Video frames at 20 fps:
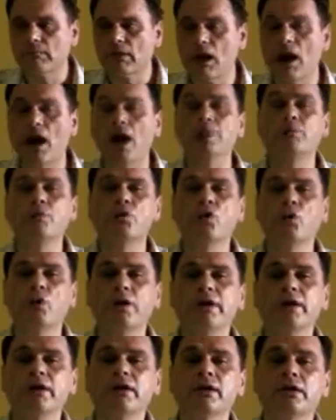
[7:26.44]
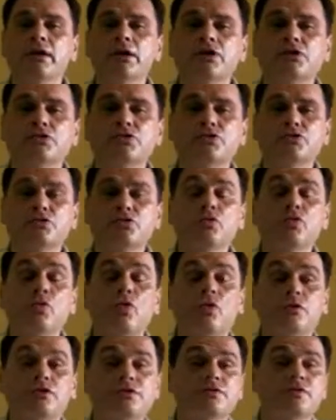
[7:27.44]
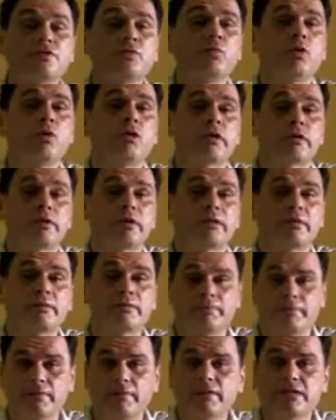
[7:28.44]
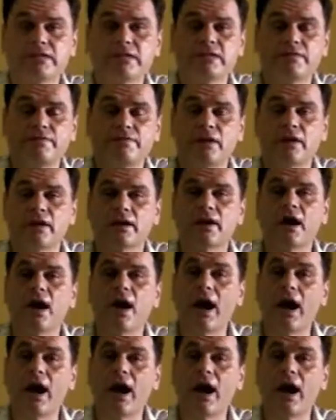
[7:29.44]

I'm going to do lots of work this evening.